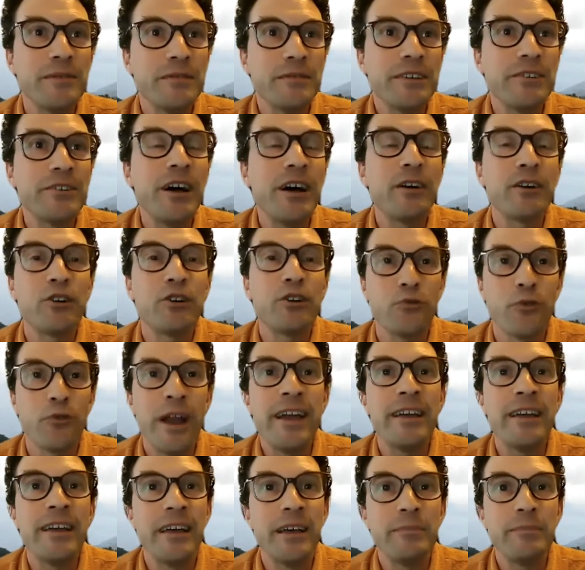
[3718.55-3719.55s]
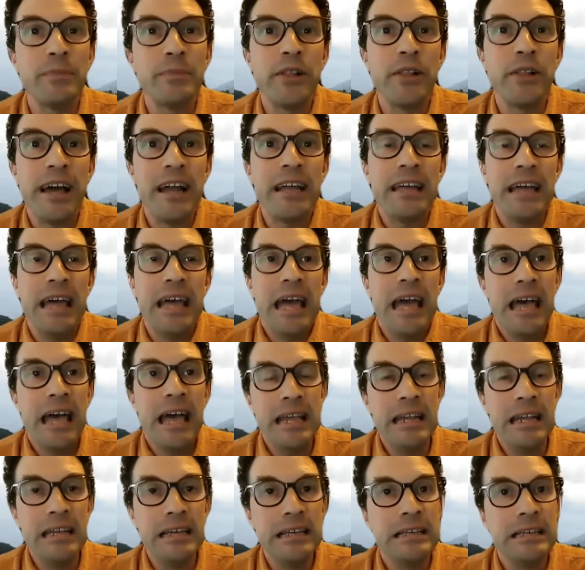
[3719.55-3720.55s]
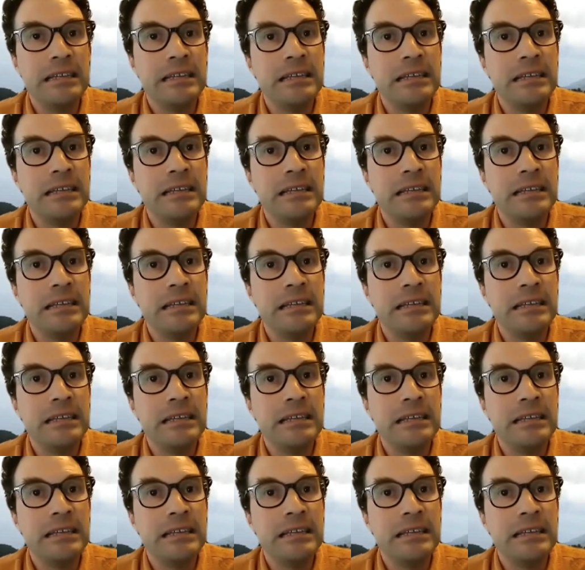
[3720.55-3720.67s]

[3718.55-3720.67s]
They're not great at planning ahead.